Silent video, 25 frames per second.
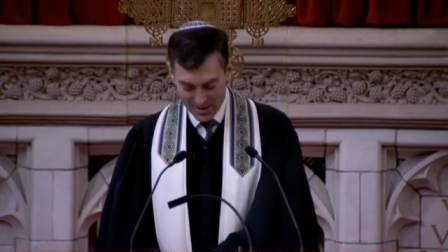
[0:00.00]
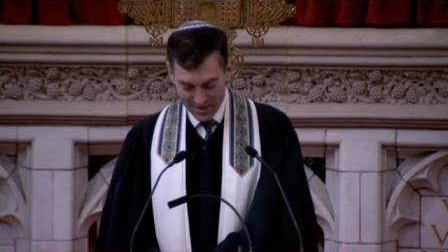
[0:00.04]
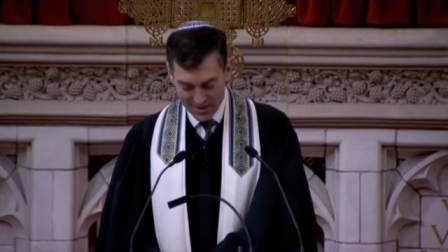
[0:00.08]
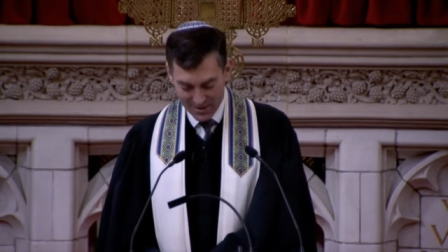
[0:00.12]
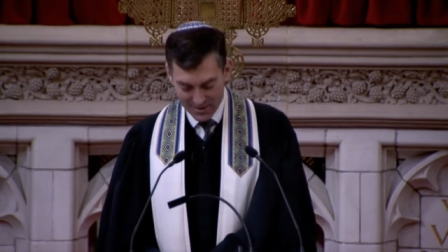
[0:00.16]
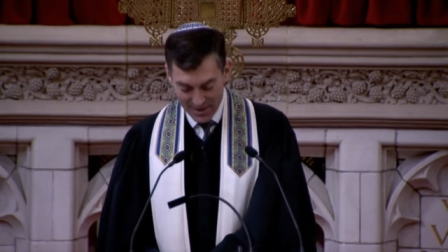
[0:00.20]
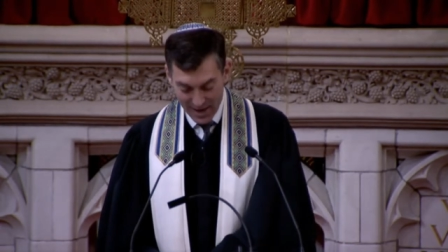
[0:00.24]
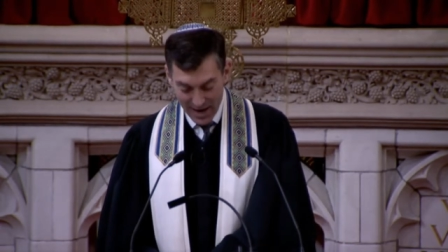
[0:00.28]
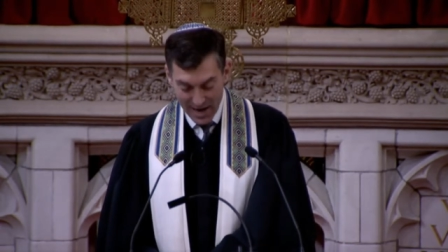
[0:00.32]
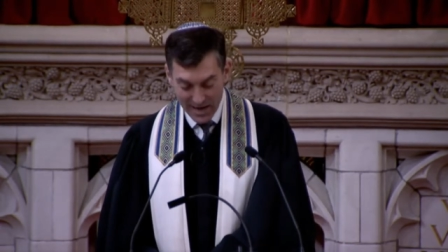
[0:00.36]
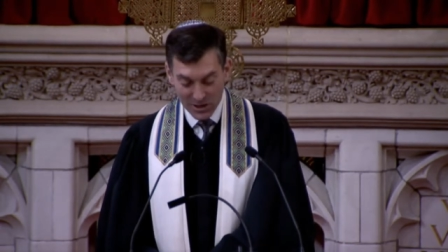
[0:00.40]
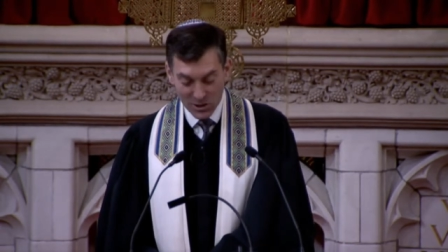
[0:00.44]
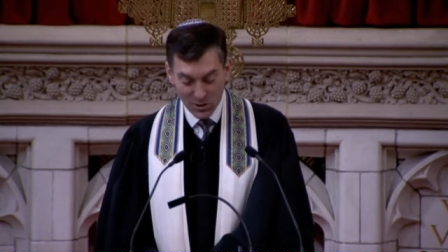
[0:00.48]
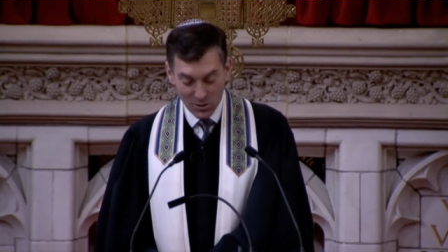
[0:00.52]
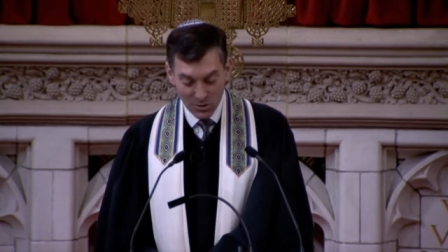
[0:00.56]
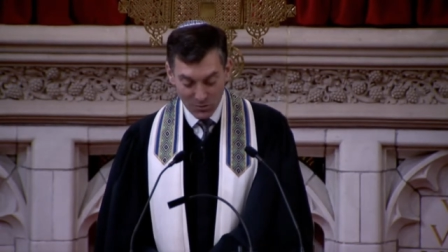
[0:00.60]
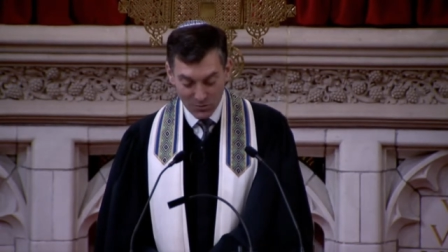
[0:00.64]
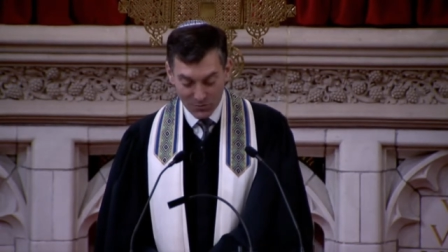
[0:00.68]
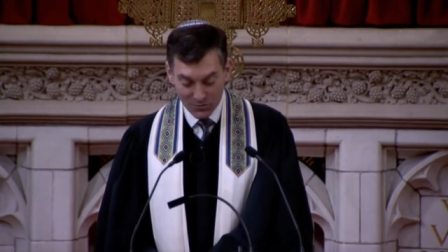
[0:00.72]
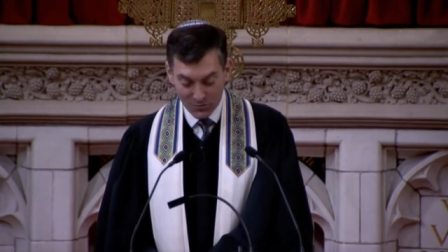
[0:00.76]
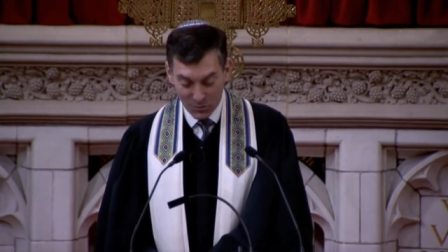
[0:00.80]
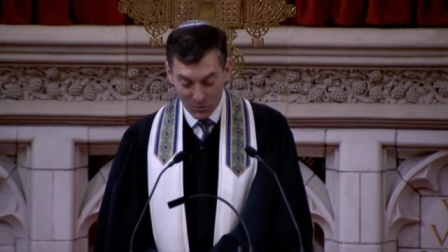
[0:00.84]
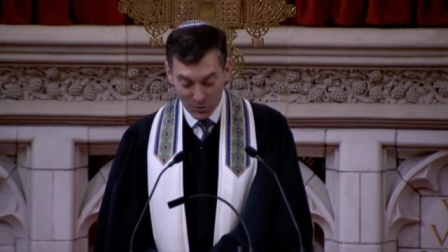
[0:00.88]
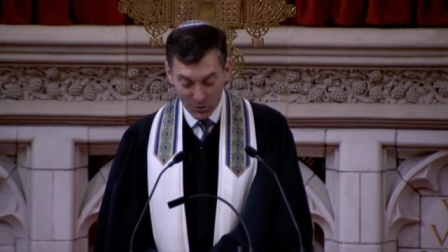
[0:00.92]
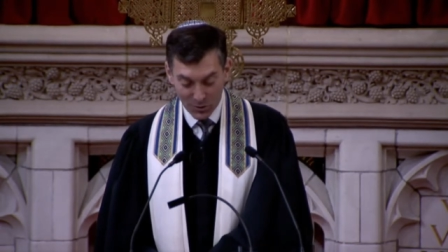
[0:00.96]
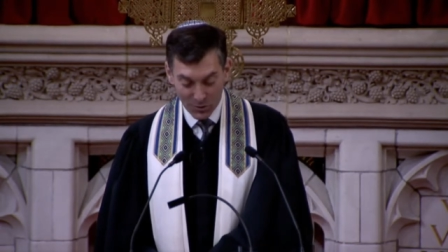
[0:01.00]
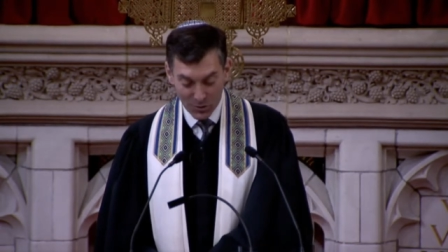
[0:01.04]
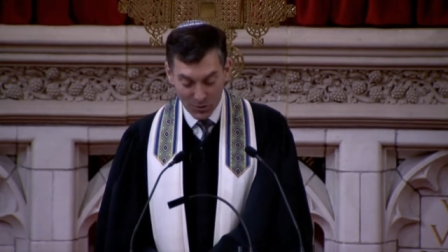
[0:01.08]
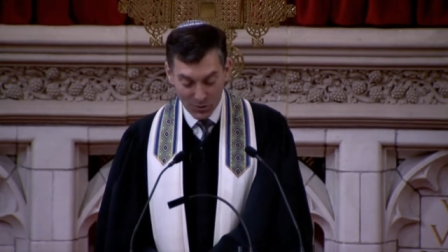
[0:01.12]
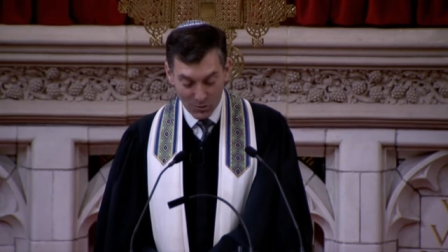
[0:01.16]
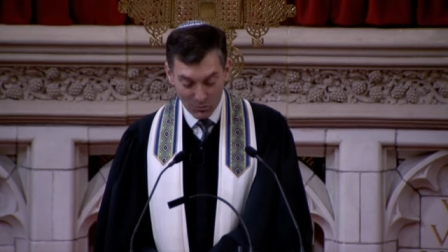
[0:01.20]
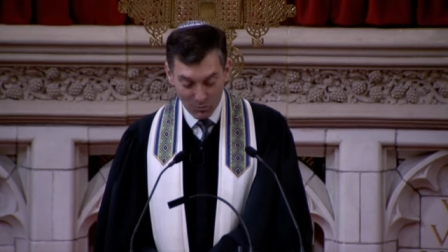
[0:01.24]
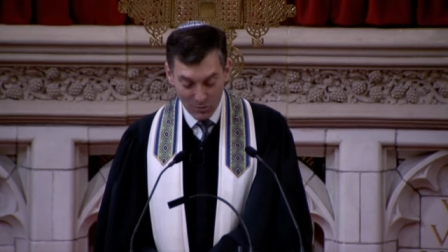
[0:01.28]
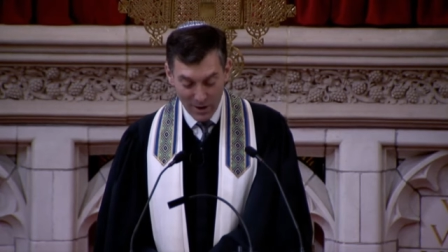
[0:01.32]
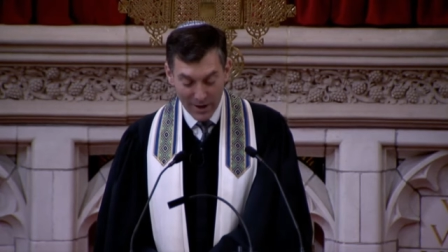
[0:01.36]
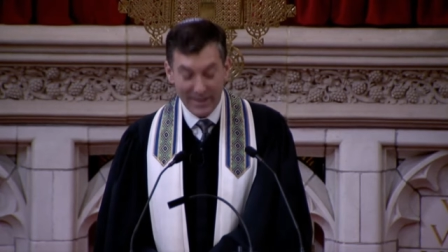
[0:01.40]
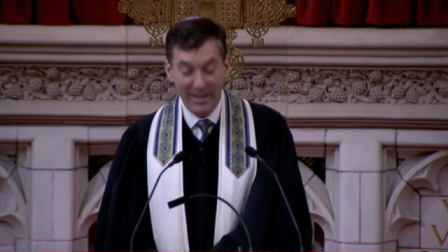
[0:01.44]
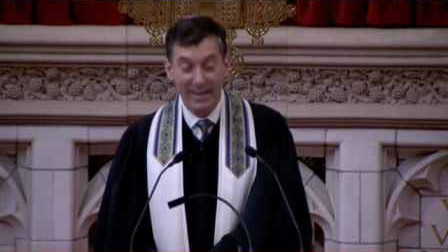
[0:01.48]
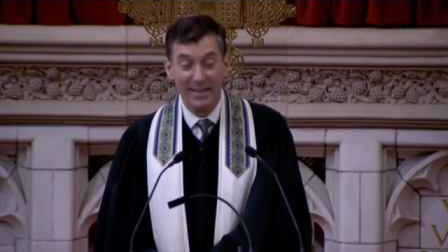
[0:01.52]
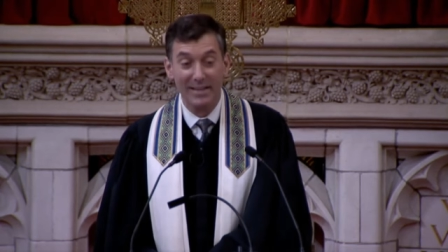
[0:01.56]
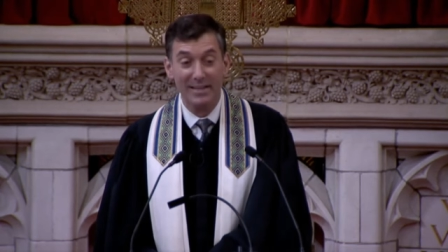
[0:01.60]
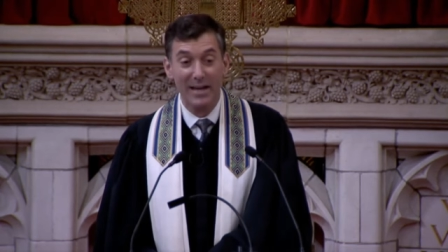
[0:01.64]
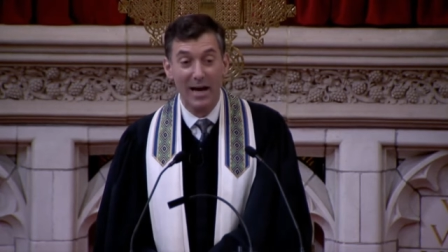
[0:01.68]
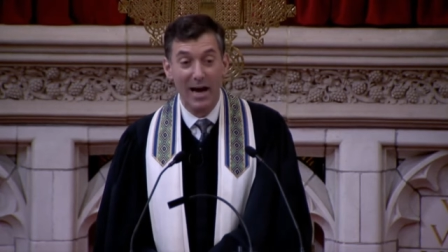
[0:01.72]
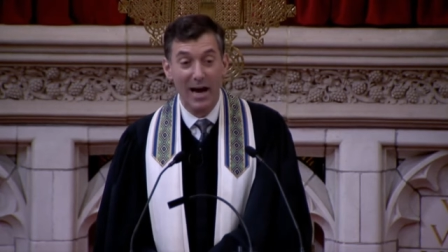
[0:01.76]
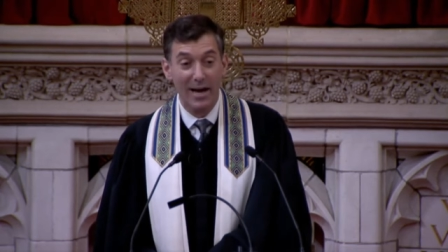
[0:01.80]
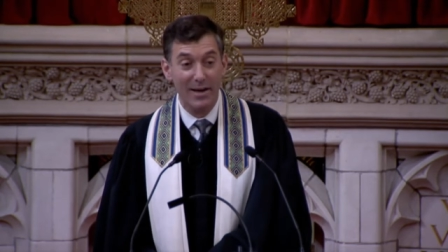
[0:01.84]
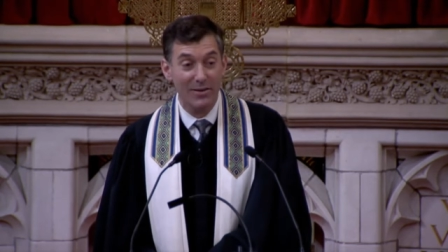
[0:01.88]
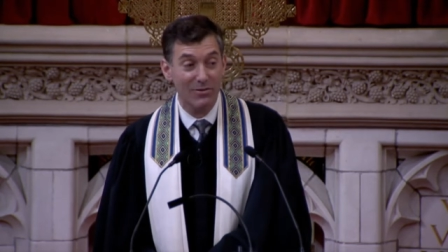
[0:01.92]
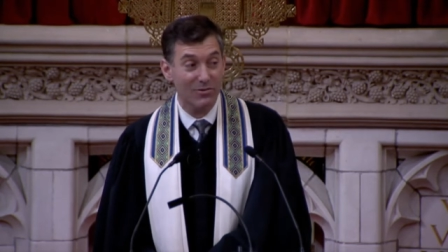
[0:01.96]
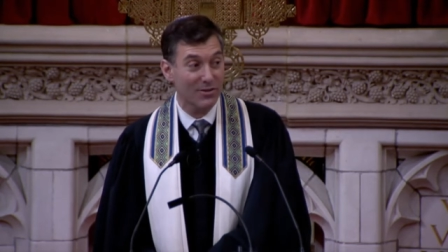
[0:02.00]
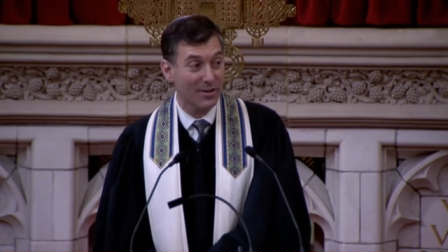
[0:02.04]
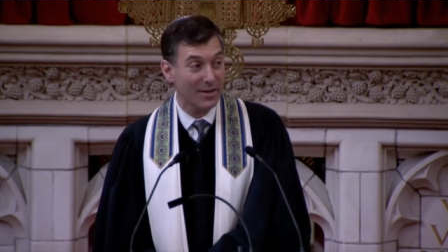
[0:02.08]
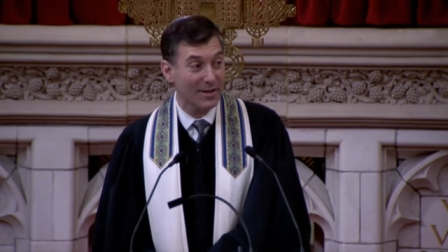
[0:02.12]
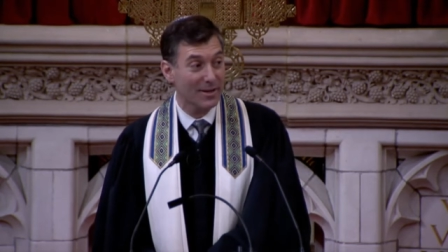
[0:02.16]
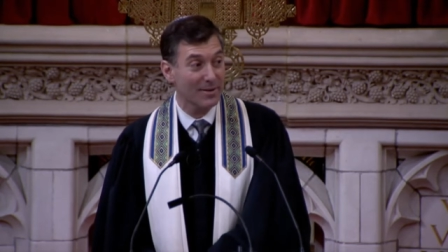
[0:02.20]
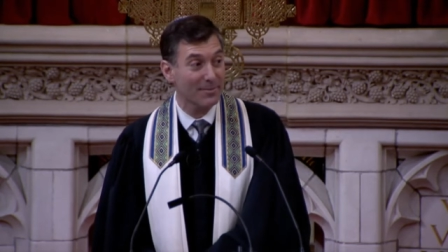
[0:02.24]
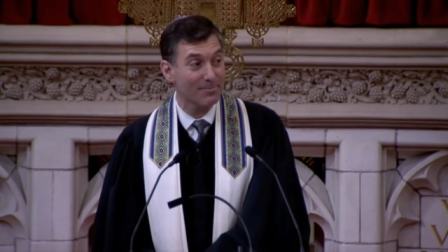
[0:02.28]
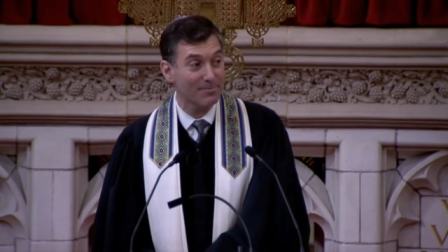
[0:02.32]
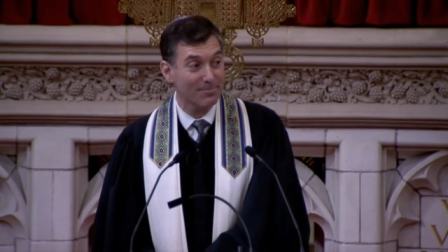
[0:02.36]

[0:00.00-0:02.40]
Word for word: Thank you for recognizing.